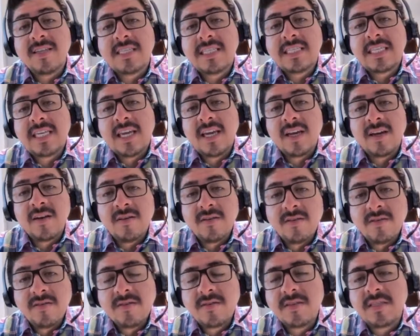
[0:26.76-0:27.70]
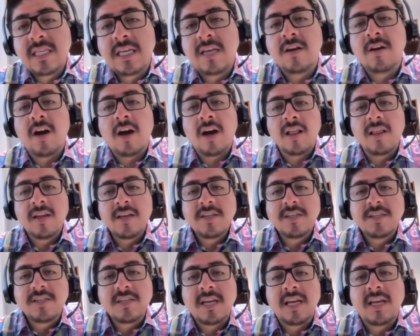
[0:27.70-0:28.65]
skills, the
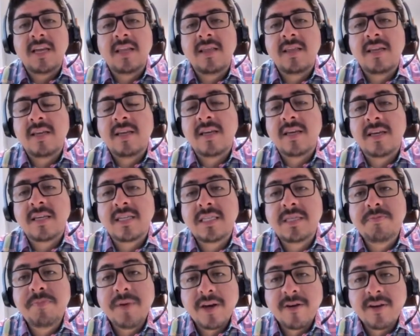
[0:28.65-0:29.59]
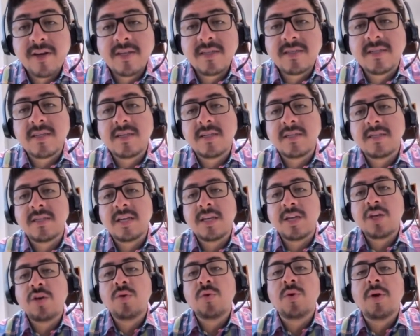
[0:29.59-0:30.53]
knowledge, and the experiences that
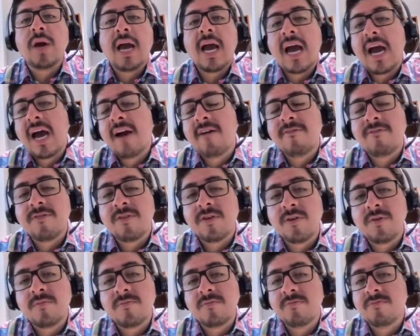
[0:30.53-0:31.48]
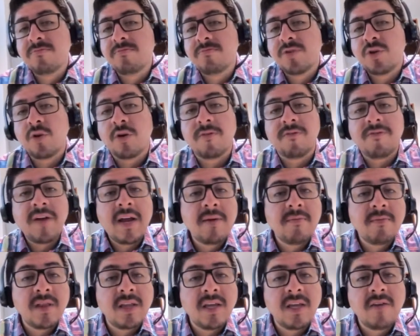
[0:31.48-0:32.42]
you have from your
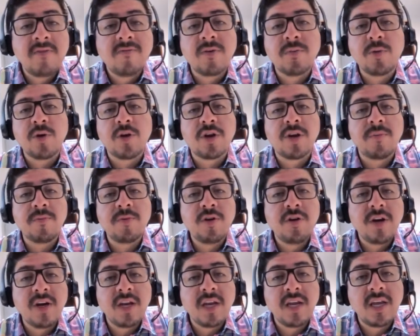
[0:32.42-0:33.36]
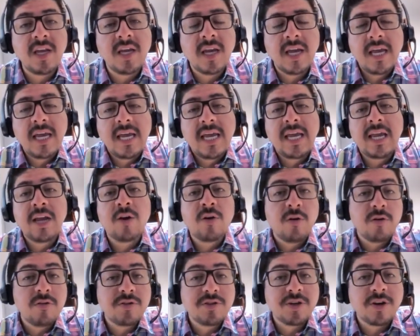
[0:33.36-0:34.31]
family, from your community, and
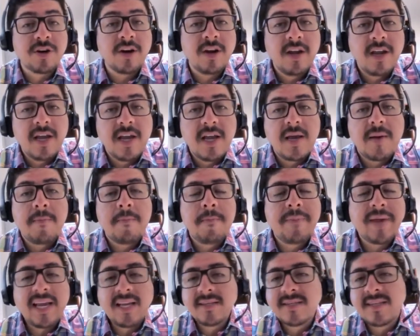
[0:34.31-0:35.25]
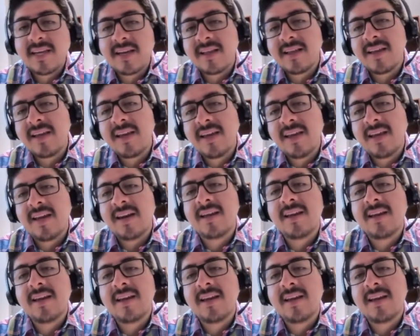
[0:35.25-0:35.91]
culture. Basically, it